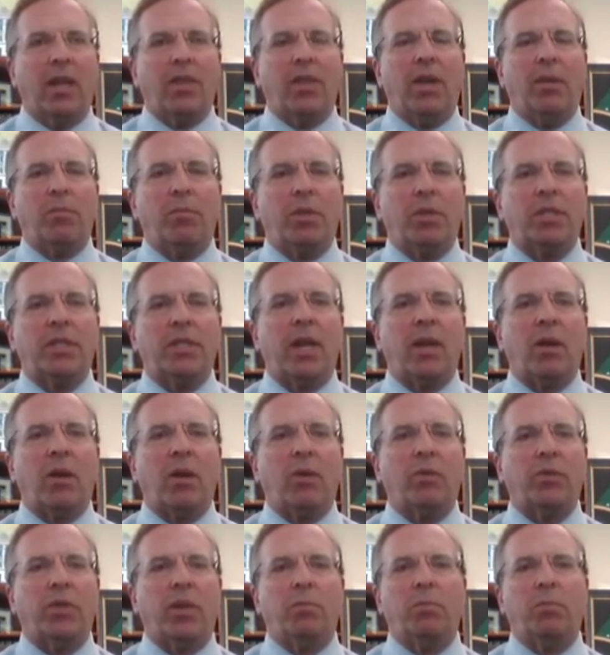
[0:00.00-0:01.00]

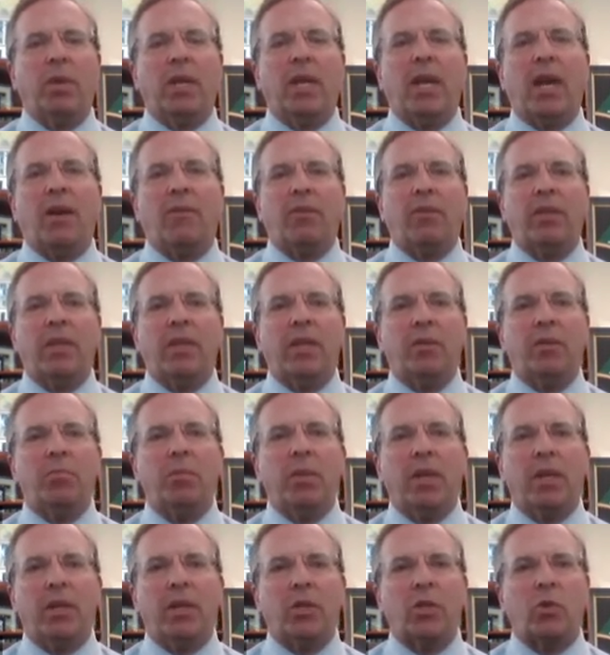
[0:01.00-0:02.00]
themselves on behalf of the
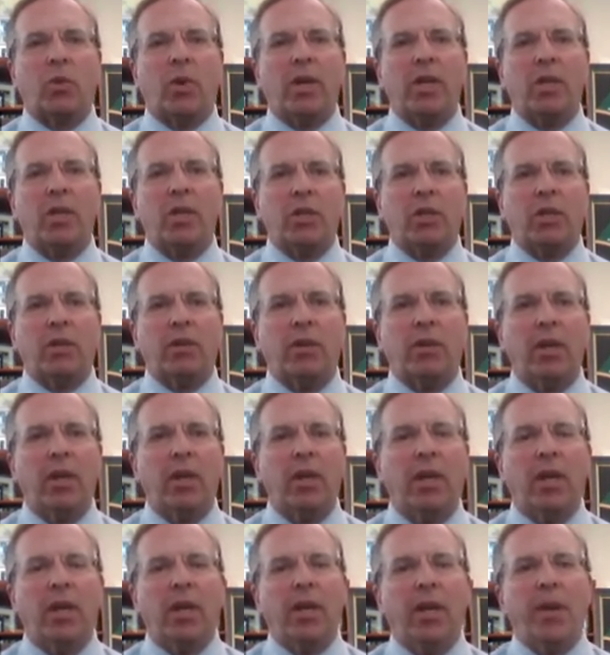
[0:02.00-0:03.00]
administration.
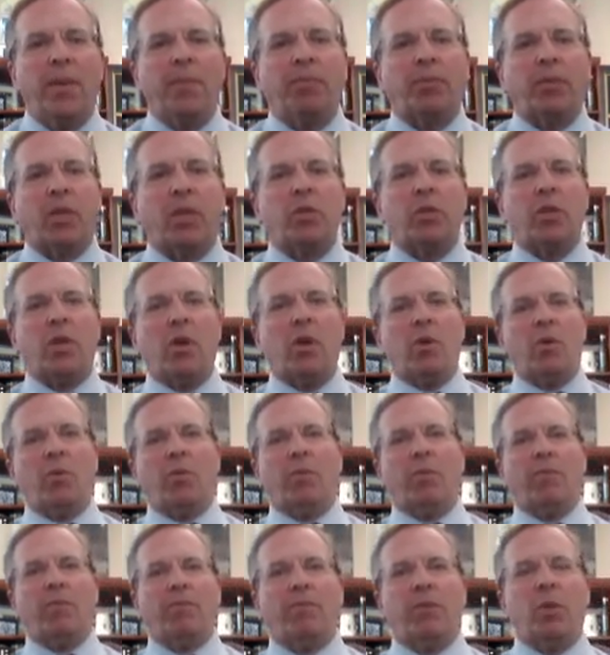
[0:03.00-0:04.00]

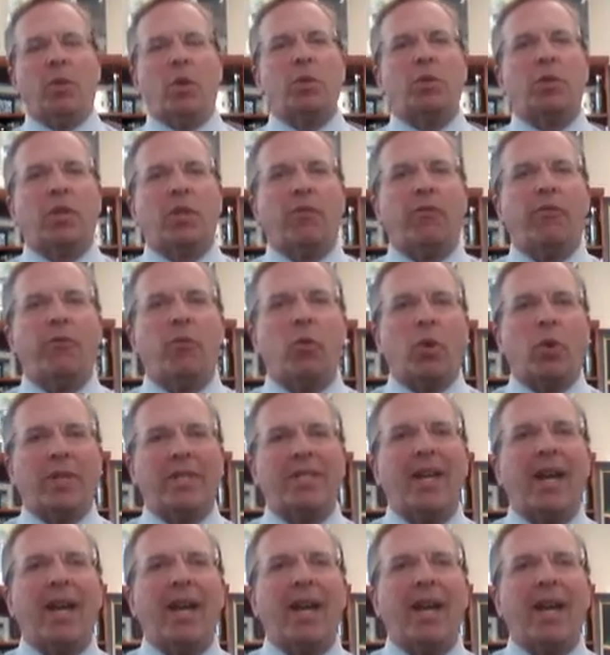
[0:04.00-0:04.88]
So those are the four